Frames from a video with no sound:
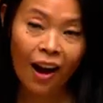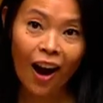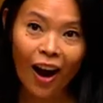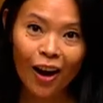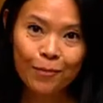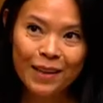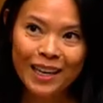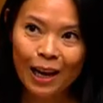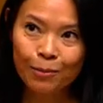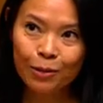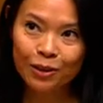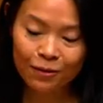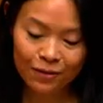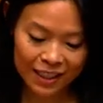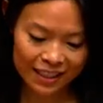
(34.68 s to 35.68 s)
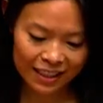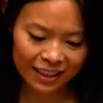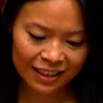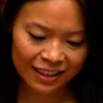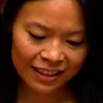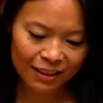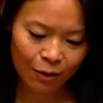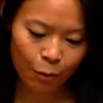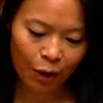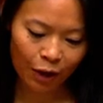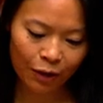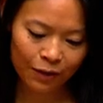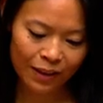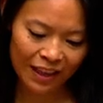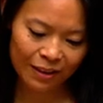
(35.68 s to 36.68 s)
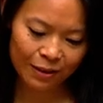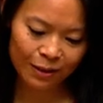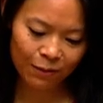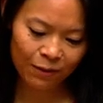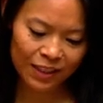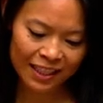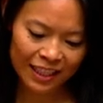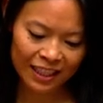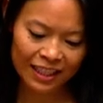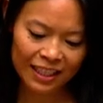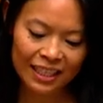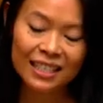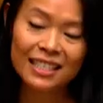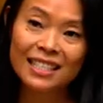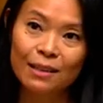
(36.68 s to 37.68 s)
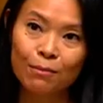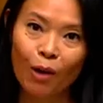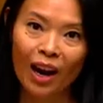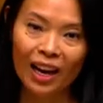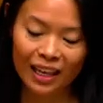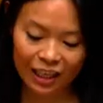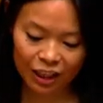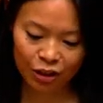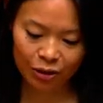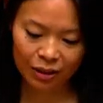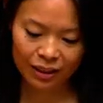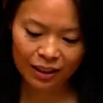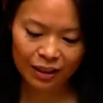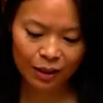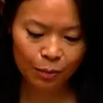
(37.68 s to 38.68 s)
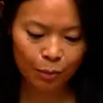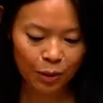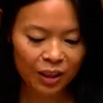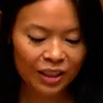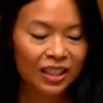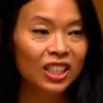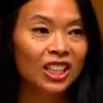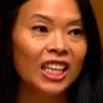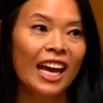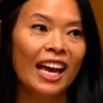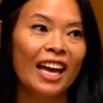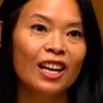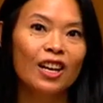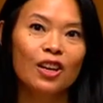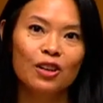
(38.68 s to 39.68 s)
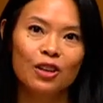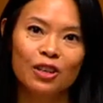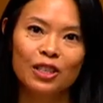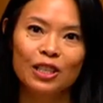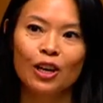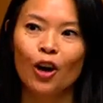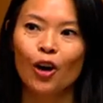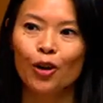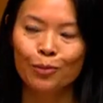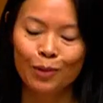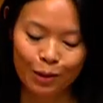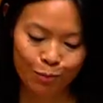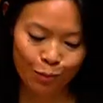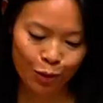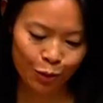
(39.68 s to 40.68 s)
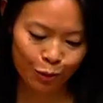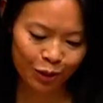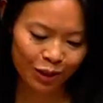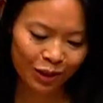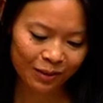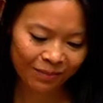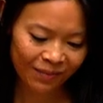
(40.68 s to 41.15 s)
I've been able to visit one of these facilities in my electorate, the Bernard Chan Nursing Home in Burwood.